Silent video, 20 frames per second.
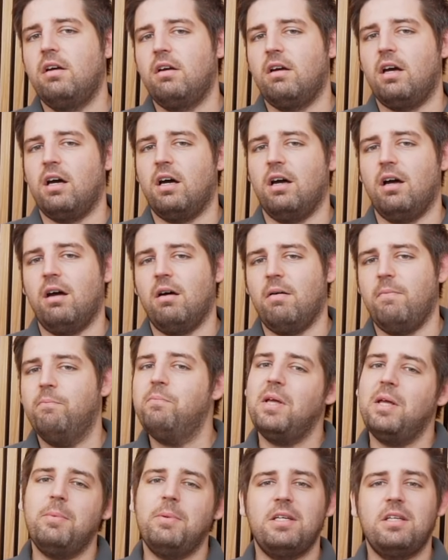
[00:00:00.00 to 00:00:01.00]

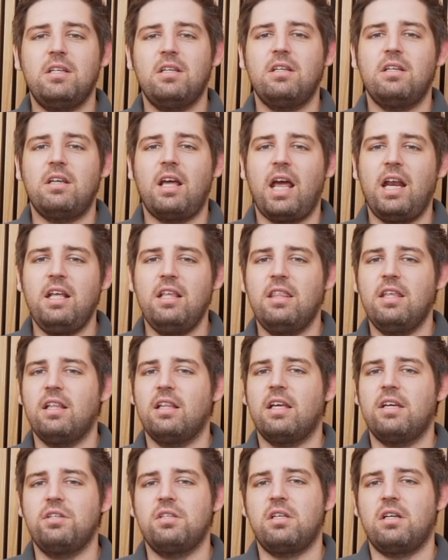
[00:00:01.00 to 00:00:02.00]
Maybe anything
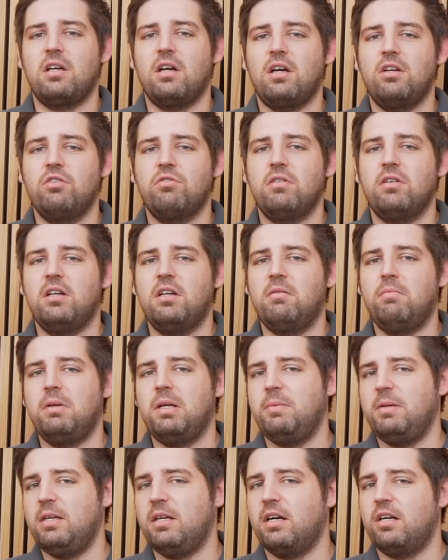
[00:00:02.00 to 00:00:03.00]
less than 100,
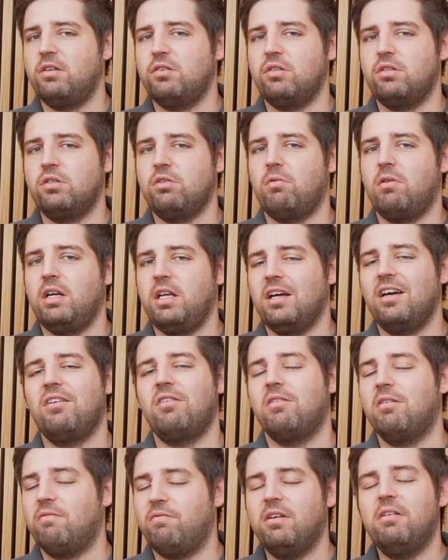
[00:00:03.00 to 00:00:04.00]
maybe 120,
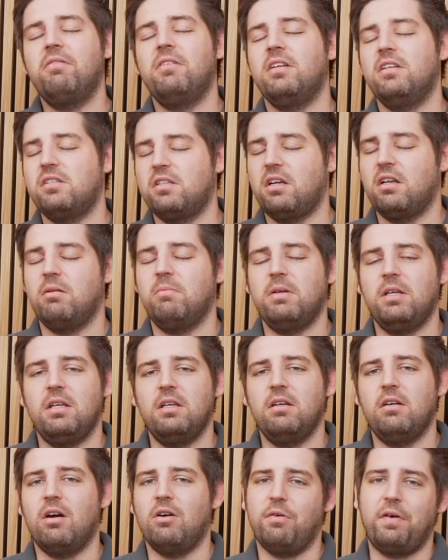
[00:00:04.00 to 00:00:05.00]
150 is going to
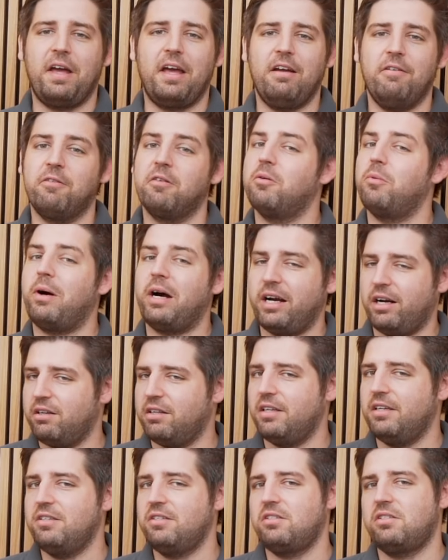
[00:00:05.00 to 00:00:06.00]
be okay for
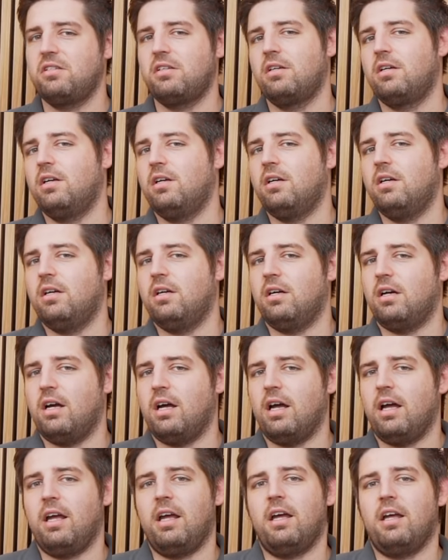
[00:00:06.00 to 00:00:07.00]
wireless.
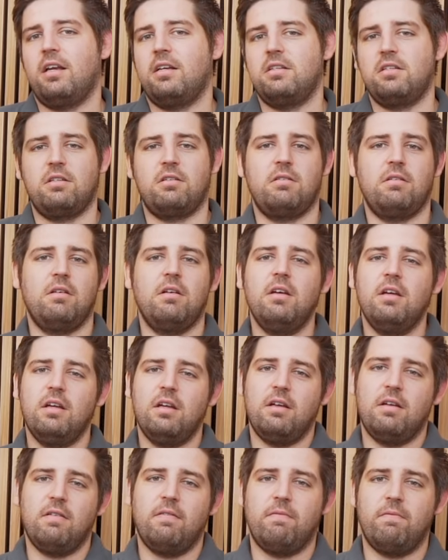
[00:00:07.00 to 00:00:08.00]
And
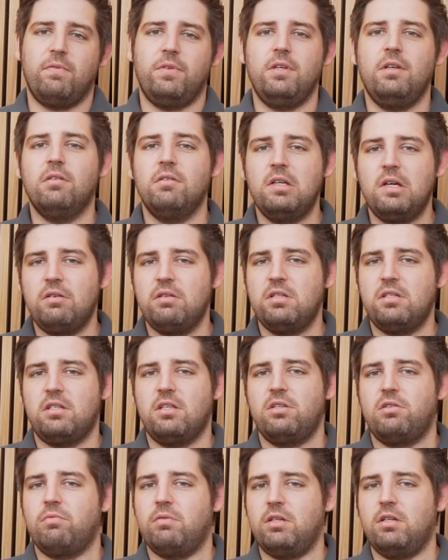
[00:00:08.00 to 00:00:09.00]
you'll notice
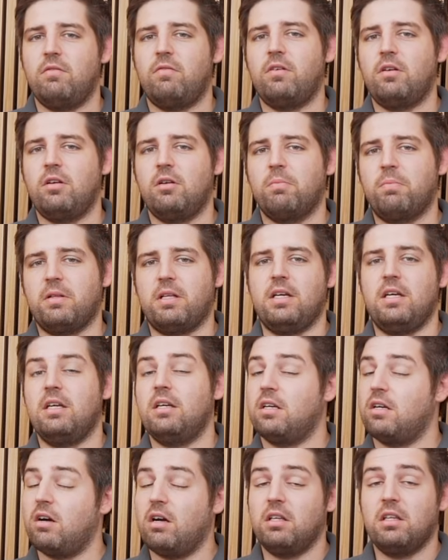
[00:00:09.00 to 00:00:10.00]
this whenever you're playing
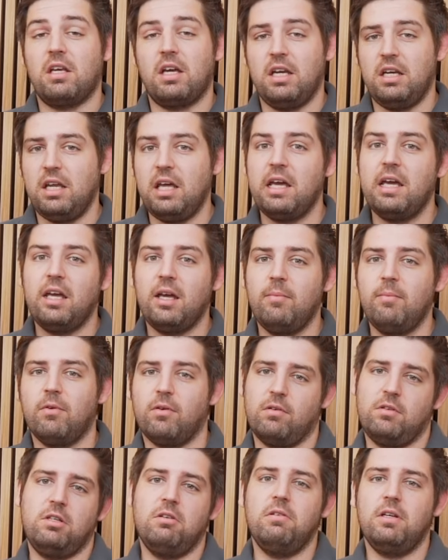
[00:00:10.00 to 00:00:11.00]
an online game or
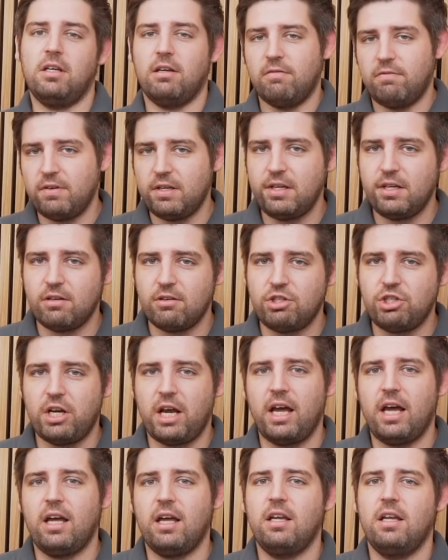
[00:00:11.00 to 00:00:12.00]
doing a video
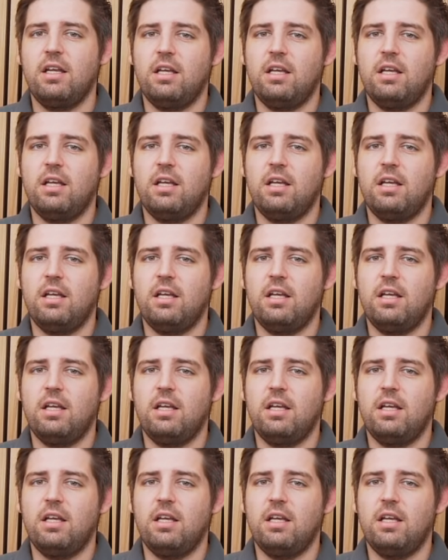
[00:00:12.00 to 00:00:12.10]
chat,